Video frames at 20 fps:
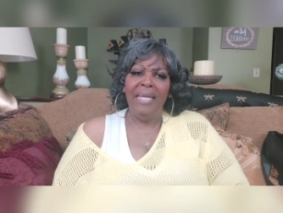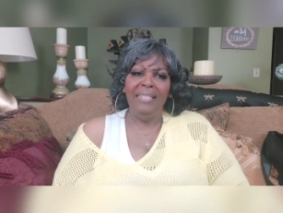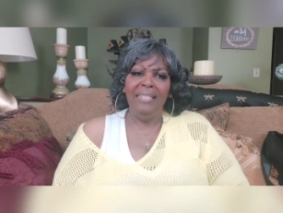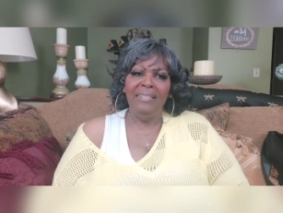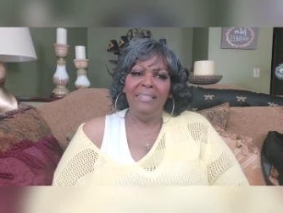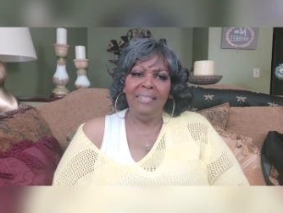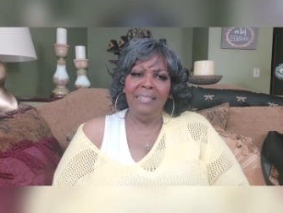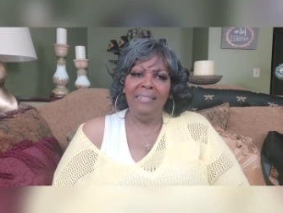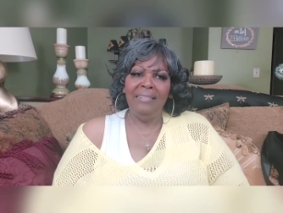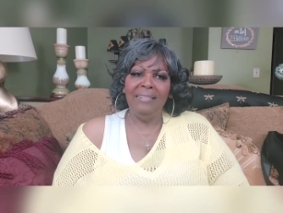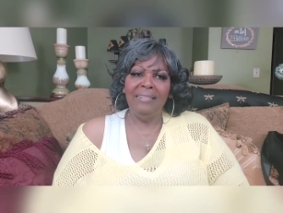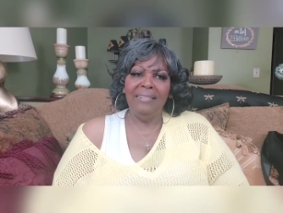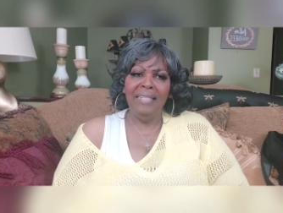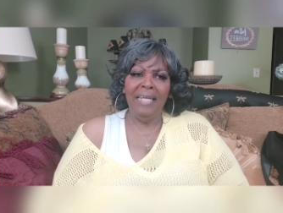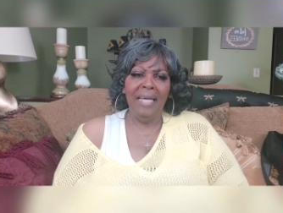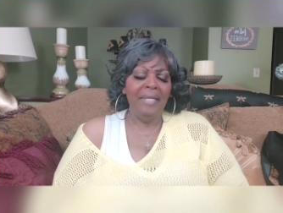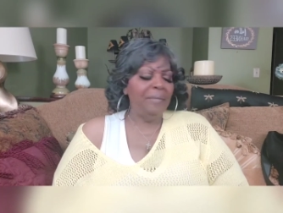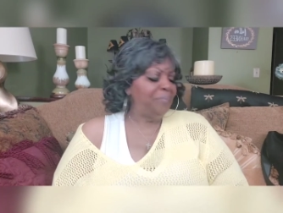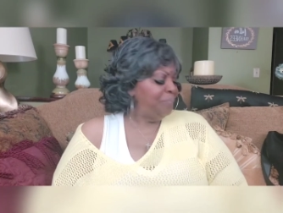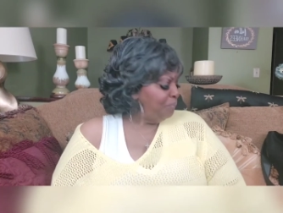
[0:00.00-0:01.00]
in Jesus'
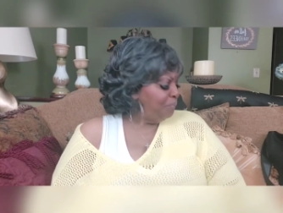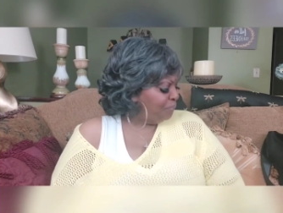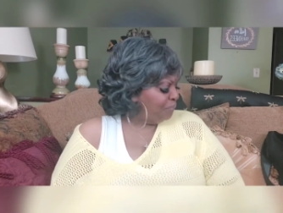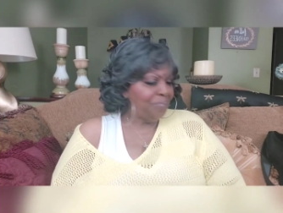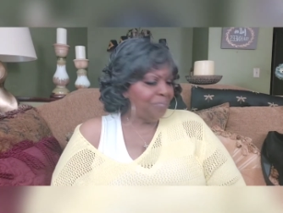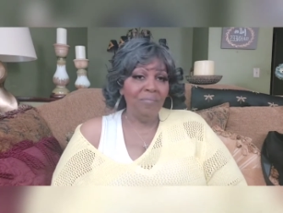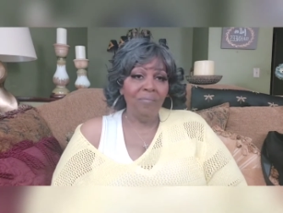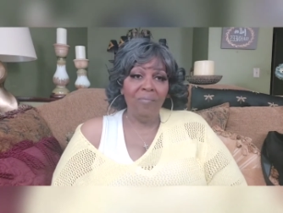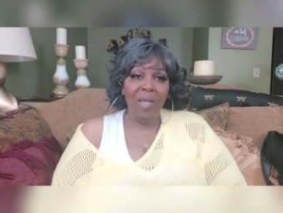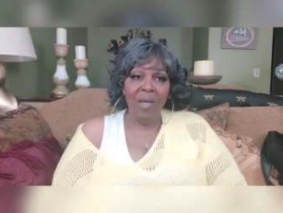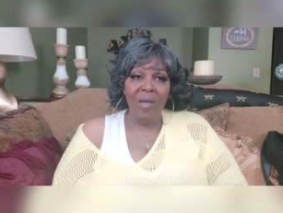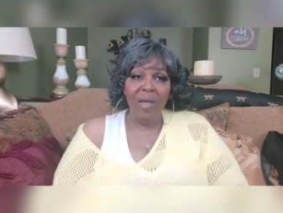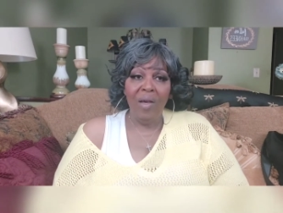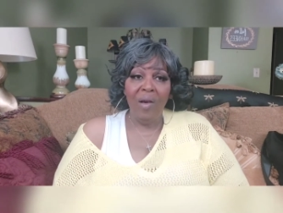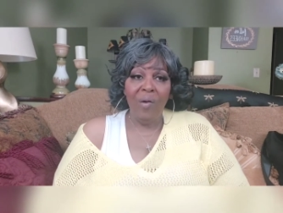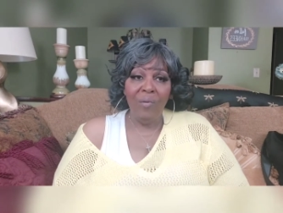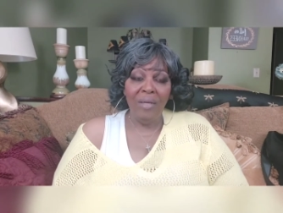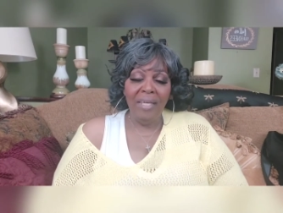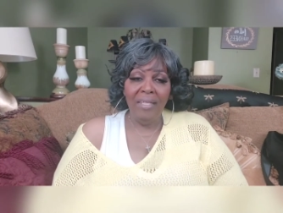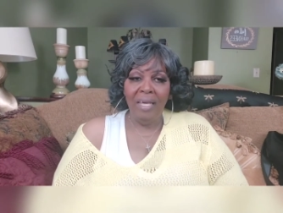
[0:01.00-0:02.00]
name.
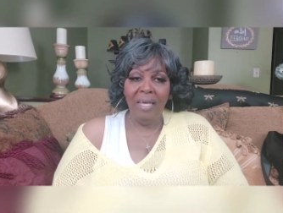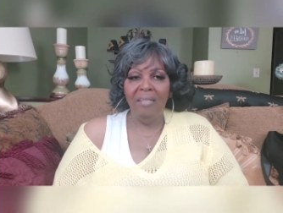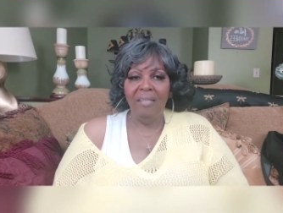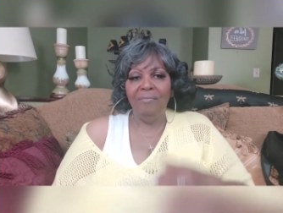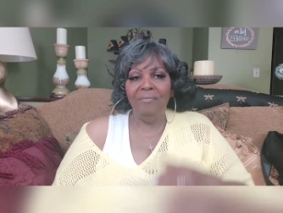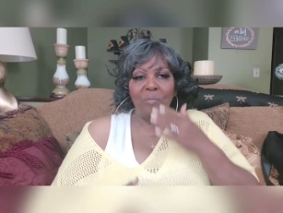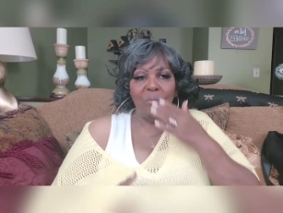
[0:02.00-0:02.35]
Okay, y'all.